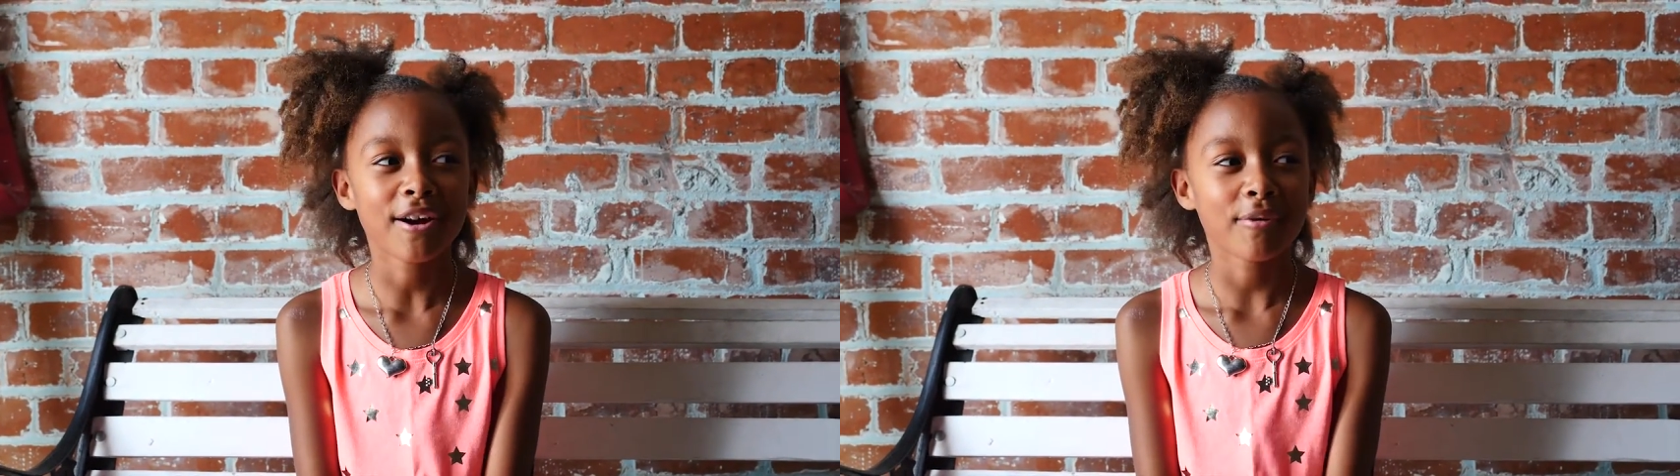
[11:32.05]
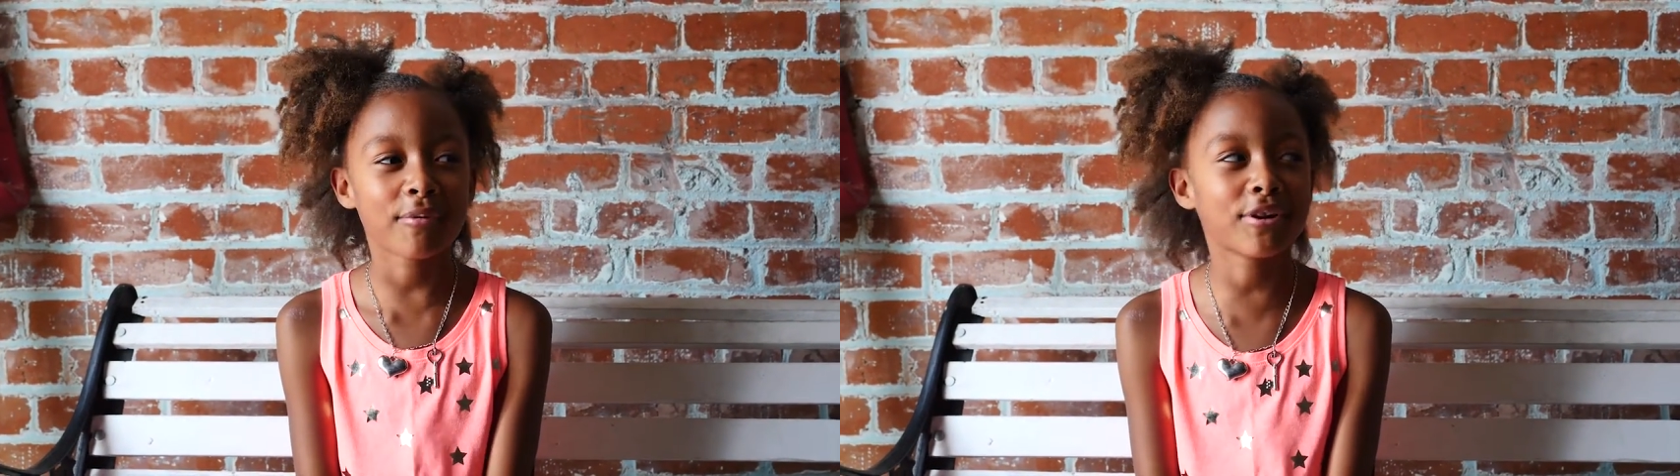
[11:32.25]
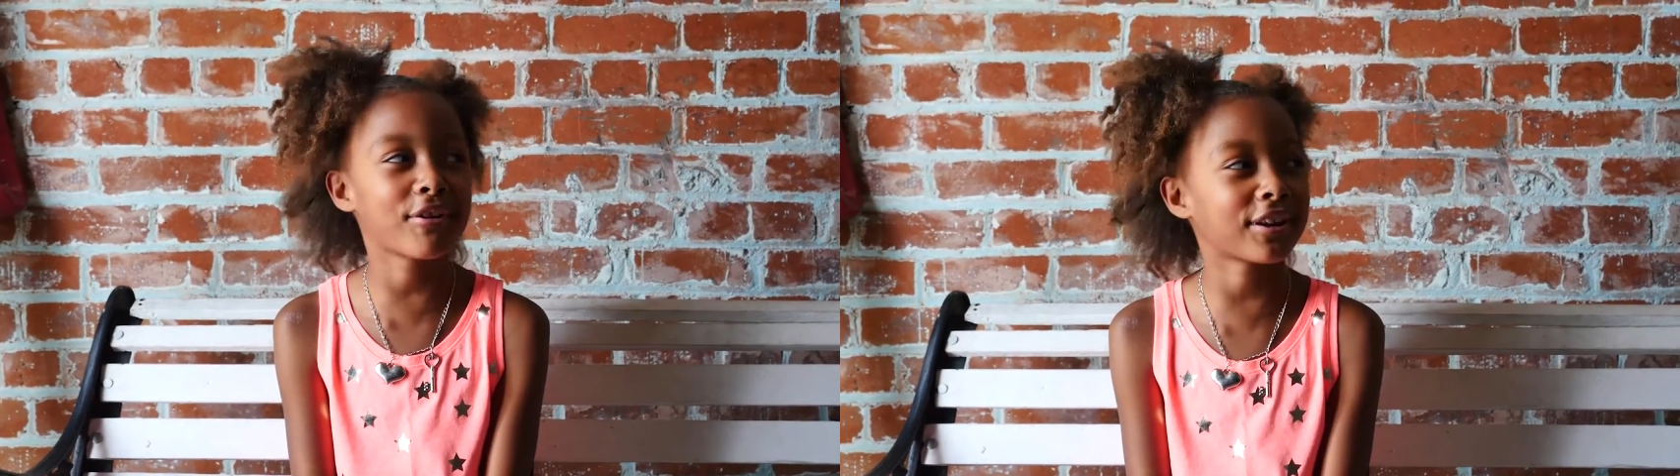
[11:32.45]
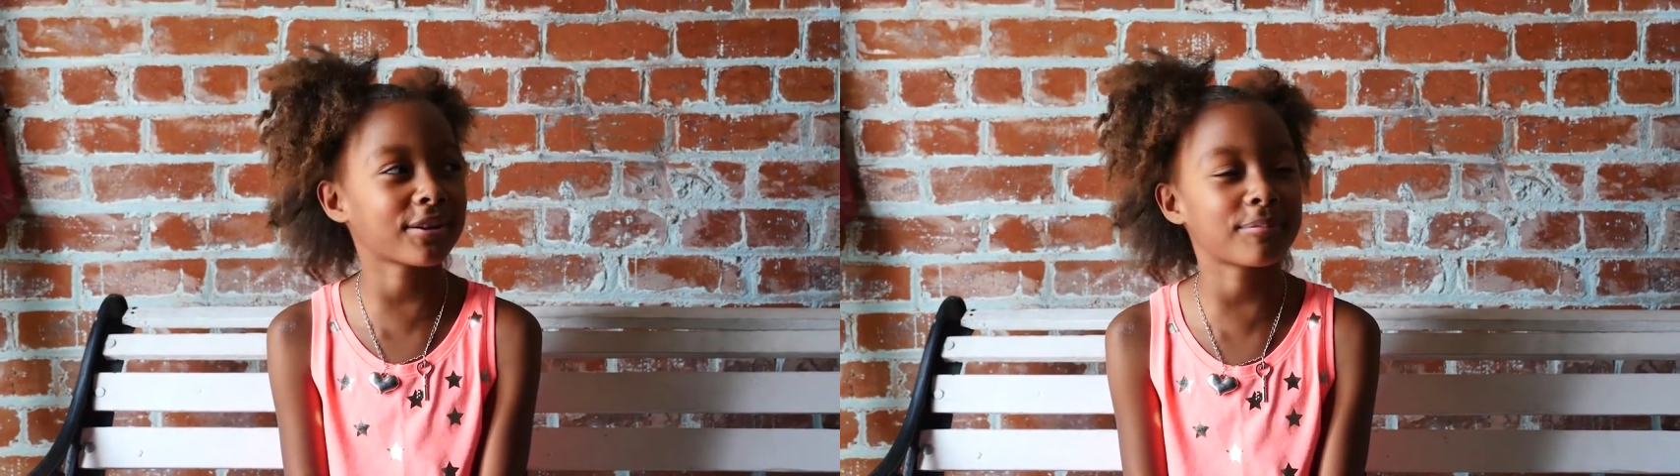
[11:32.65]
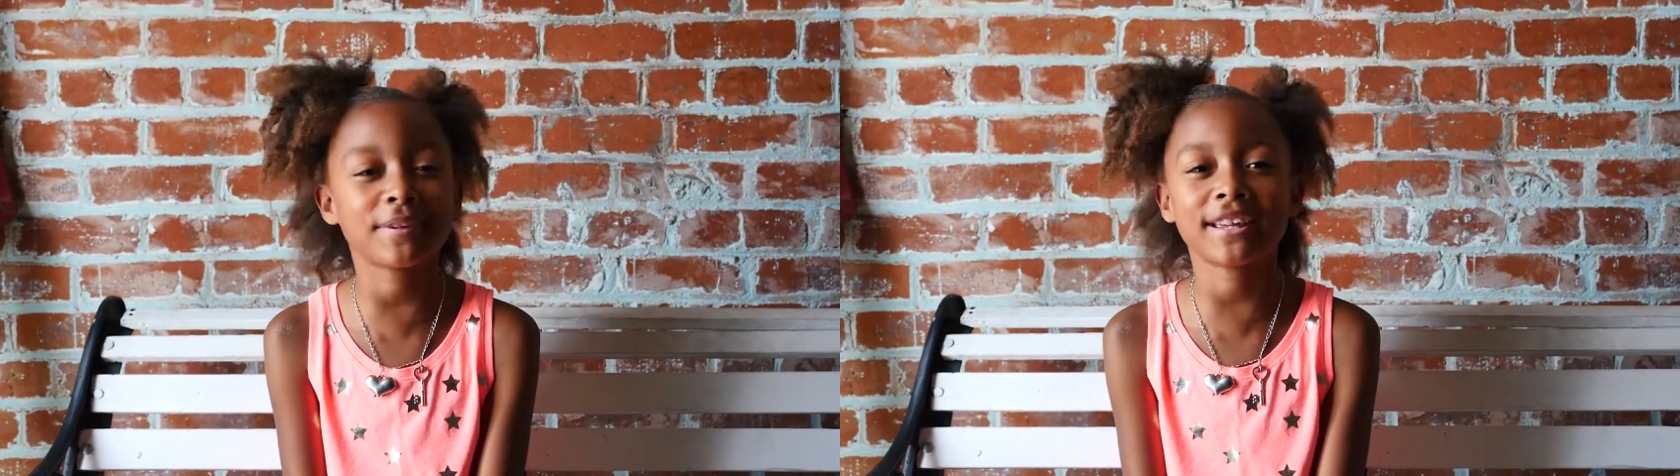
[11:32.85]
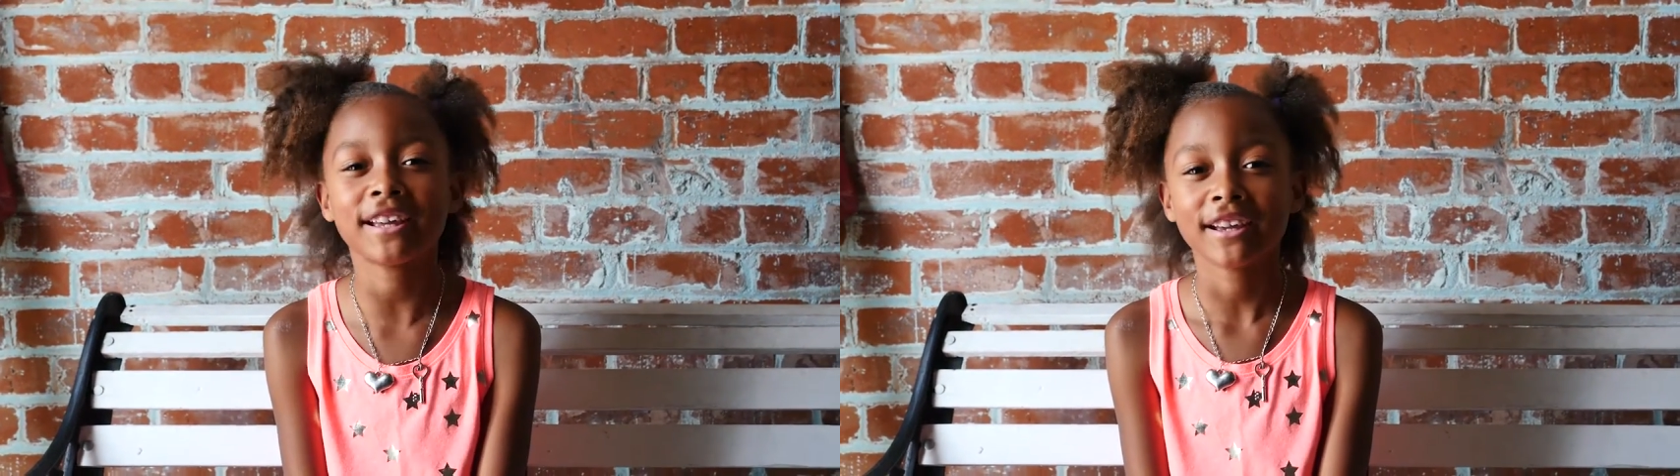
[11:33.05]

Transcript: we're going to be